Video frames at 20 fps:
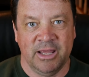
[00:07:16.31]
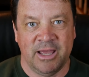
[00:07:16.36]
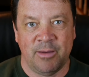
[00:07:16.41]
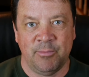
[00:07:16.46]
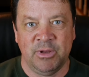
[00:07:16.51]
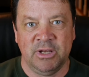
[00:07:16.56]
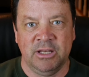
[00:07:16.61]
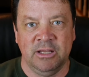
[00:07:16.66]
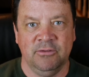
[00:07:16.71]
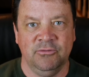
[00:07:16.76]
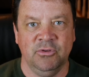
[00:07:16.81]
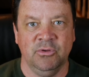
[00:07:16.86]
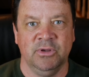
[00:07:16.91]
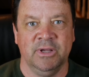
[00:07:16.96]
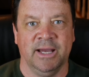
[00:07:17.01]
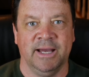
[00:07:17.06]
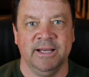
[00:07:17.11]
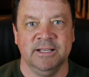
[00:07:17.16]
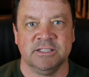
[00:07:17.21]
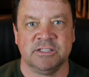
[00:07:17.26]
How many of you
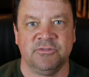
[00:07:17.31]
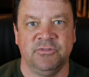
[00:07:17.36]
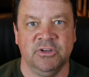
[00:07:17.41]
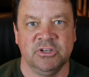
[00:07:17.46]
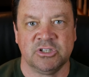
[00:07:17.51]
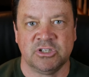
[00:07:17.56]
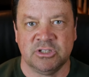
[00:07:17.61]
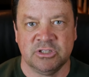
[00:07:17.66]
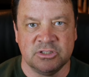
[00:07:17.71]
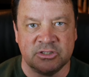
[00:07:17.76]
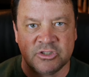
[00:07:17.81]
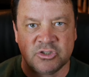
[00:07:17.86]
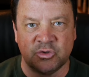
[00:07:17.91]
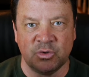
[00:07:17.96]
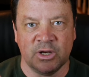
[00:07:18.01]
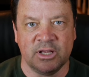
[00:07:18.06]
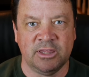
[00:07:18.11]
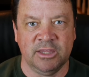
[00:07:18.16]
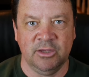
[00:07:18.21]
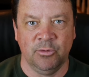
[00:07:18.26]
guys fish
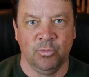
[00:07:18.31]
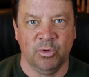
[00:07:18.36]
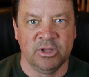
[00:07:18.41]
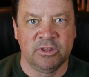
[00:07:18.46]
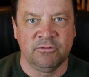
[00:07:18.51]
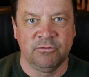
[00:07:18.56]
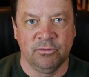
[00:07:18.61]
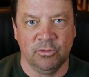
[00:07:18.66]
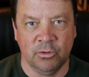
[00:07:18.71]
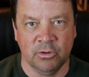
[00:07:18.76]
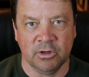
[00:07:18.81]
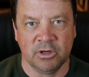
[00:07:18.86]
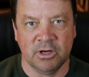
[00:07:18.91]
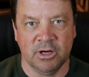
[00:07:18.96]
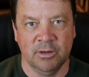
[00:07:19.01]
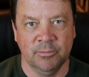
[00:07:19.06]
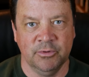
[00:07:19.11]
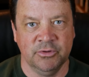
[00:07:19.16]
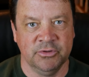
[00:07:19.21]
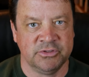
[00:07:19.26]
strictly with
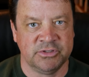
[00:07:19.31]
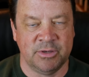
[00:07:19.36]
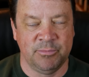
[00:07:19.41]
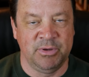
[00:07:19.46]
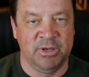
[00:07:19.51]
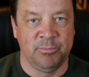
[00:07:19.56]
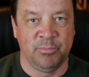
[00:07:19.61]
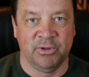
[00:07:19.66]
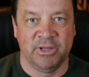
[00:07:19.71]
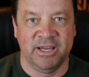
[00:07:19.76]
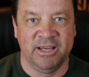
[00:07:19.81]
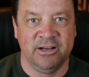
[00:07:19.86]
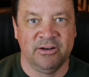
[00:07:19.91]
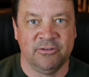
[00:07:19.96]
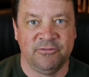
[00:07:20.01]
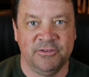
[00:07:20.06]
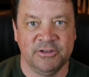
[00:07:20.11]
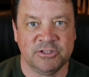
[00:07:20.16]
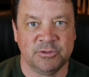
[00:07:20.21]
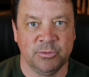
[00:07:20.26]
fluorocarbon? Some people I
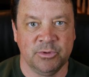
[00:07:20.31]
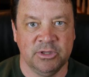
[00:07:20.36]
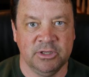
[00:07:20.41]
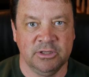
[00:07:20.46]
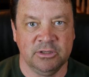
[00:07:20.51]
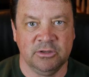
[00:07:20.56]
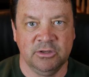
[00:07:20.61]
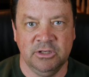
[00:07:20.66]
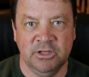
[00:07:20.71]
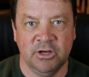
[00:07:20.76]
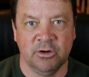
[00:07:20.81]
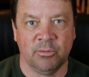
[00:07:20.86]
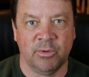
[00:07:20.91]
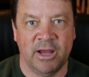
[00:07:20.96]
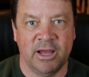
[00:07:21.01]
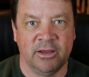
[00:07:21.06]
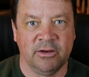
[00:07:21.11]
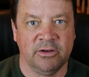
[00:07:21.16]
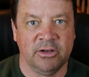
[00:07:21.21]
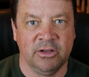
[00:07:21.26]
hear fish with it year
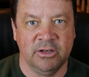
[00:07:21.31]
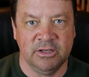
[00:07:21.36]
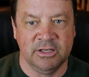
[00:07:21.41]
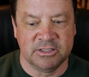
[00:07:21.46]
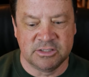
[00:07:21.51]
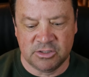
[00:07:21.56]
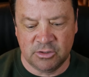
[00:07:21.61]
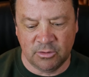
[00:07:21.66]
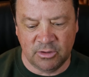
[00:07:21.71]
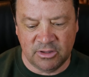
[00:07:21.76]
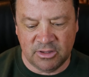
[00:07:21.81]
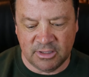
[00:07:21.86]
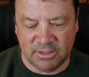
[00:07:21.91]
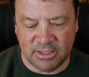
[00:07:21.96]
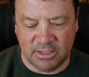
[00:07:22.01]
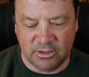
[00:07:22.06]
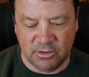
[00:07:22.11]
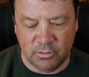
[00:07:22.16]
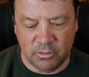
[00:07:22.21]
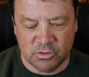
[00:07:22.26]
round, and it's the only thing
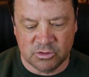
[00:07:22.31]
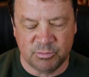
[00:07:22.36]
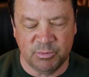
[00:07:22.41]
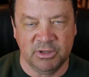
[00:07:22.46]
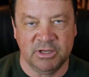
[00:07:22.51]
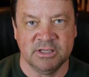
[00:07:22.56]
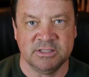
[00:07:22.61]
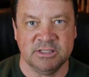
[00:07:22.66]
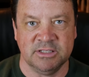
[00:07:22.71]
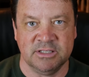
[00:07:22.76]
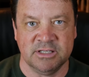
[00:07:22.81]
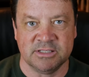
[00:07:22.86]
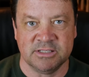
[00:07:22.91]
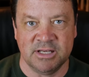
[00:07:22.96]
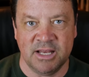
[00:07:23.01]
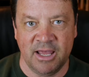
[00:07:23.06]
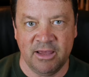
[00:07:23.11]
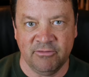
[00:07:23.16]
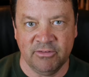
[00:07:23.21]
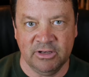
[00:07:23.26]
they use because it
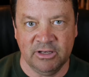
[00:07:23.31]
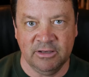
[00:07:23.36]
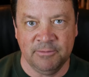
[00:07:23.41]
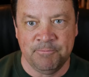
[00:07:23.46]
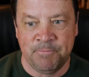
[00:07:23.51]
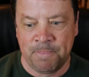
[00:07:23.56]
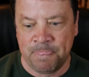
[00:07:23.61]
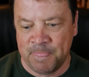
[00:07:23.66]
doesn't have any